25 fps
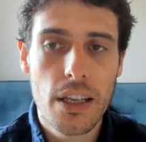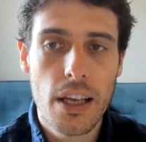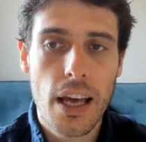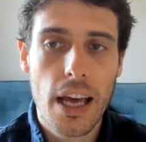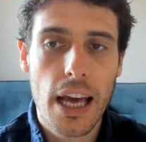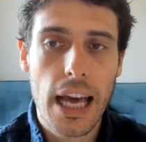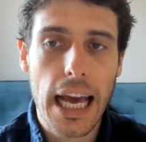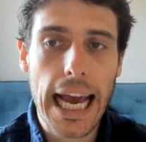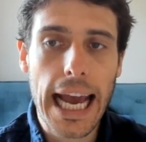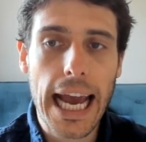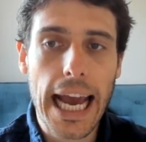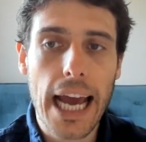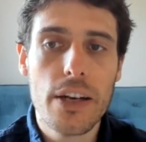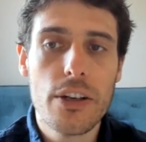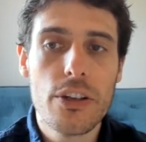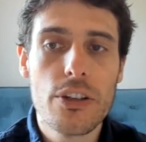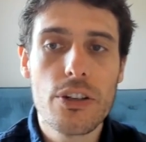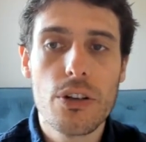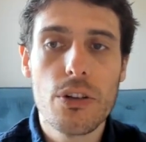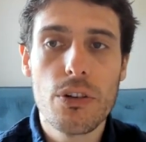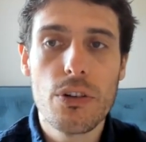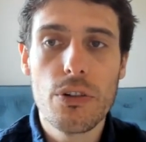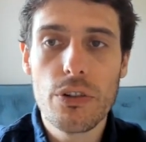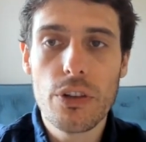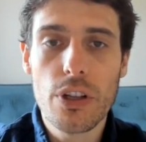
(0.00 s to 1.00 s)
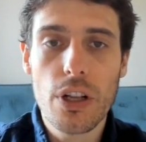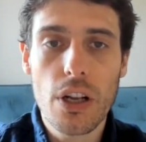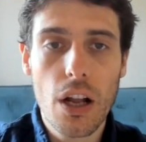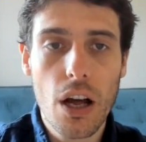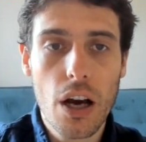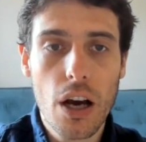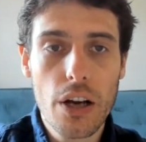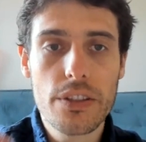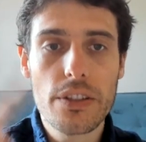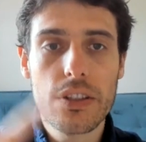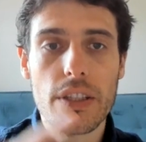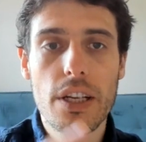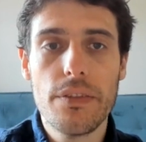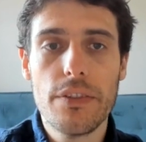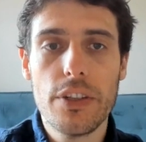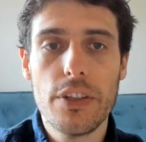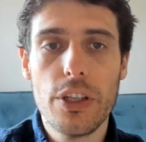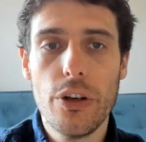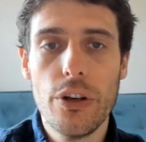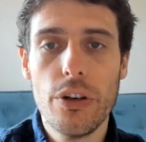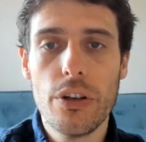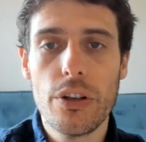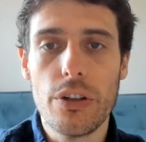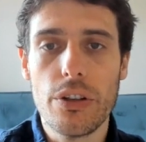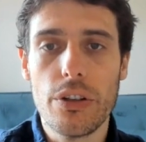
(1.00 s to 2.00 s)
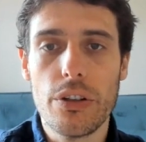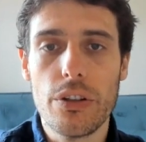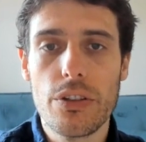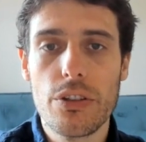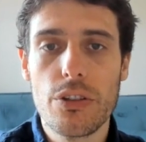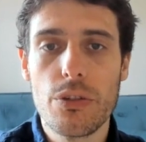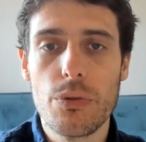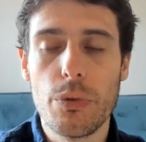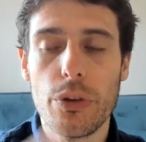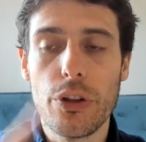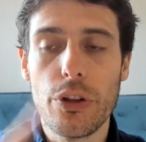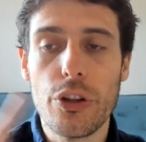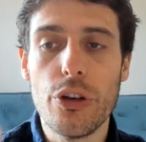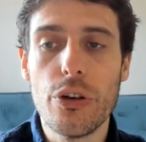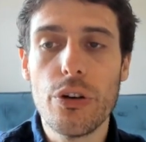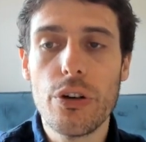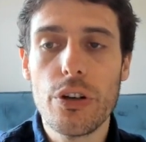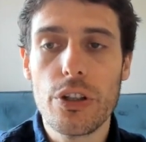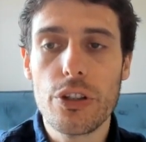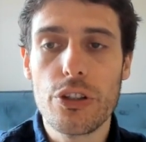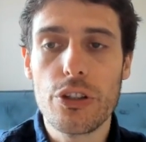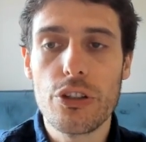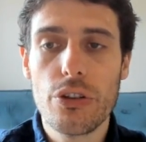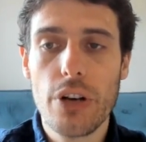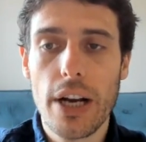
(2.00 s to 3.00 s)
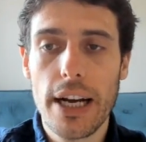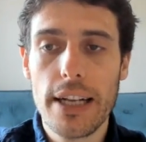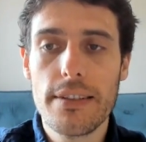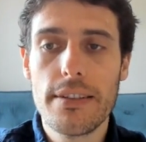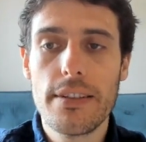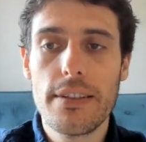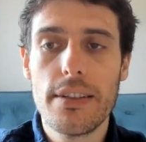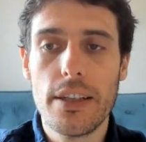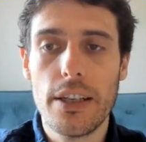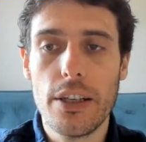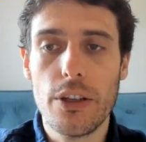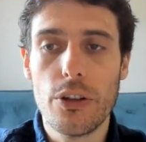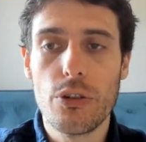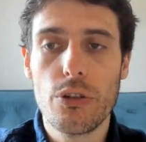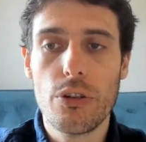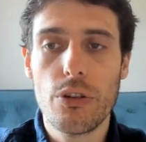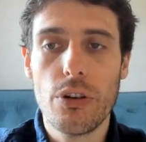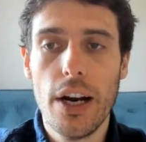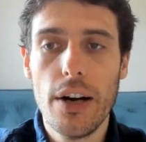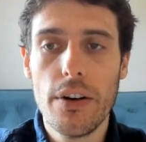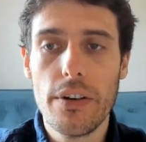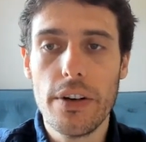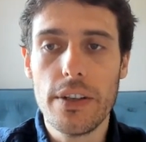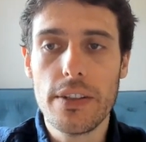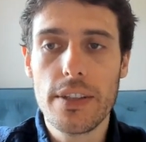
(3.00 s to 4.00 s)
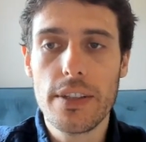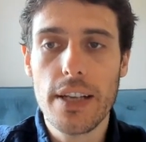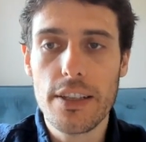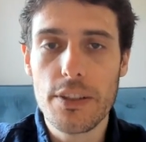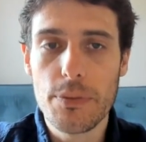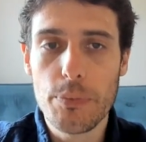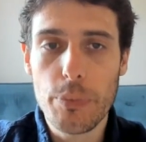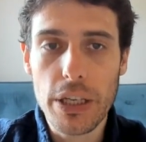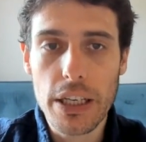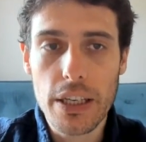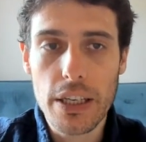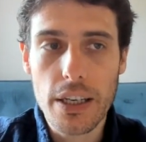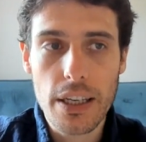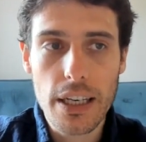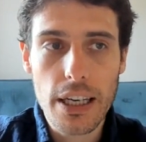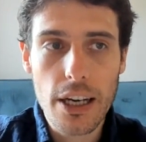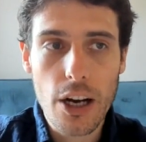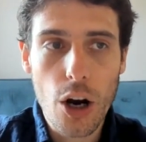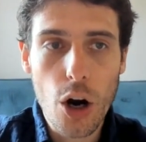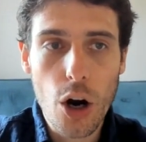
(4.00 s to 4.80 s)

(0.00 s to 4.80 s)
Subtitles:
And the last 7 years with Uranus transiting through Aries has been an